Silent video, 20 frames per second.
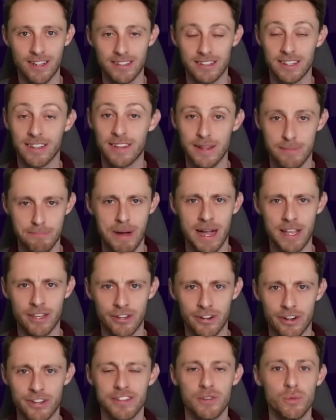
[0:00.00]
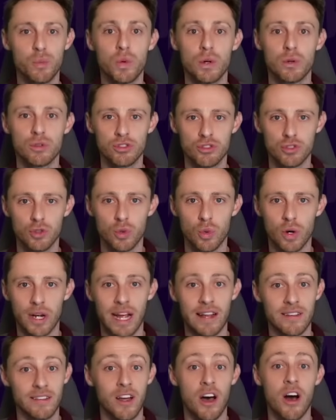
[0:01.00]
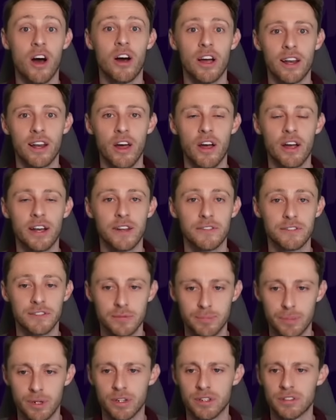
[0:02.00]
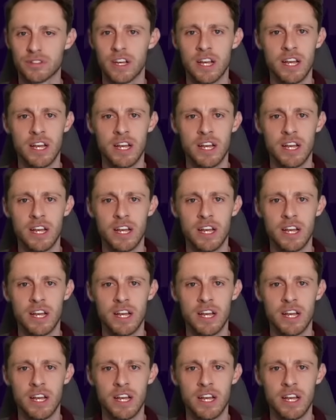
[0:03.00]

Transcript: I think Man United will score against the high line of Spurs.